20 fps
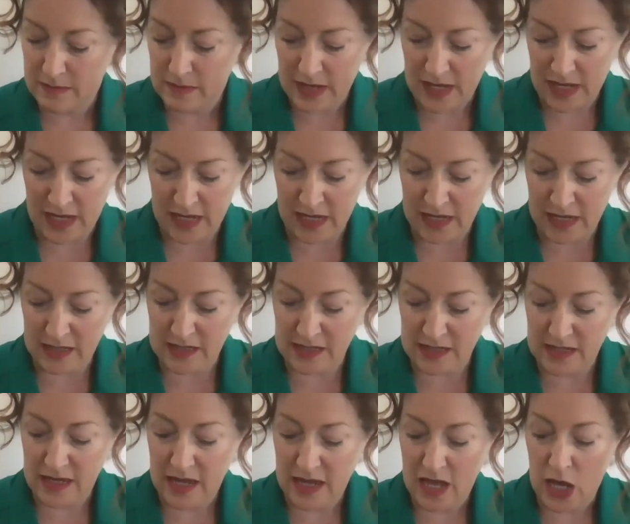is
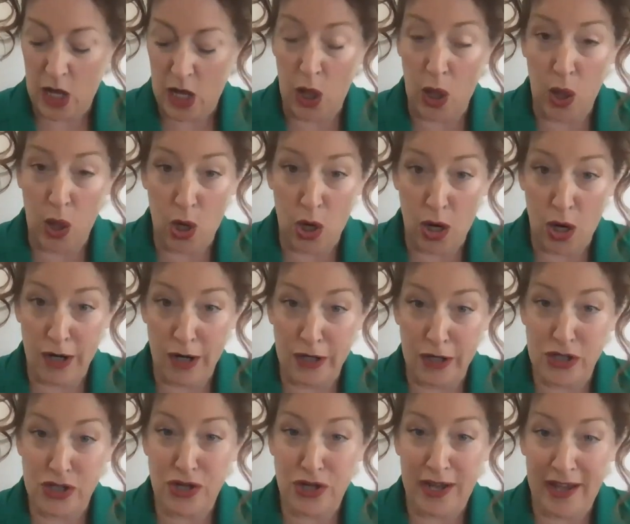a
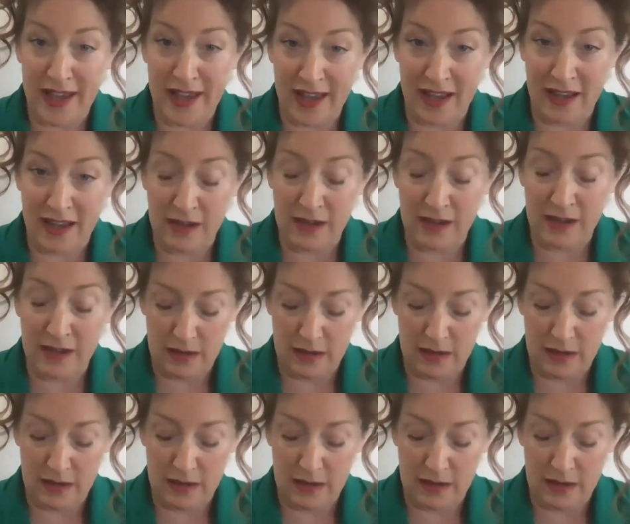large egg.